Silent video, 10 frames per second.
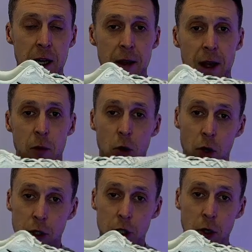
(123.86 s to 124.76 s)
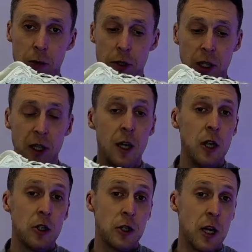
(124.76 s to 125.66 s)
and that rocker geometry
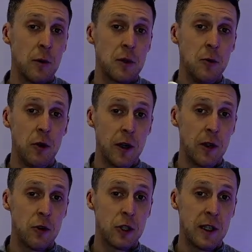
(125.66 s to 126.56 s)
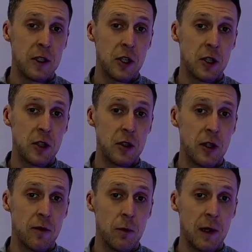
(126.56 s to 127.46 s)
should help smooth out transitions
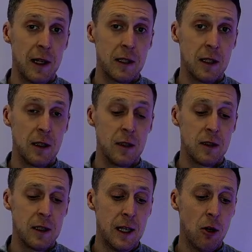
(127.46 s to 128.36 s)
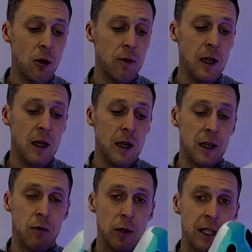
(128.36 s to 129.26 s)
from landing to takeoff. And if we